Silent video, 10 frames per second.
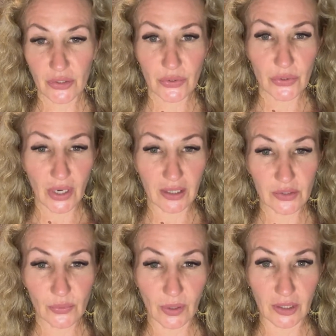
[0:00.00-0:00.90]
you
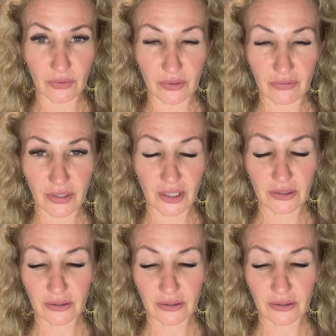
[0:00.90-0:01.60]
as one unified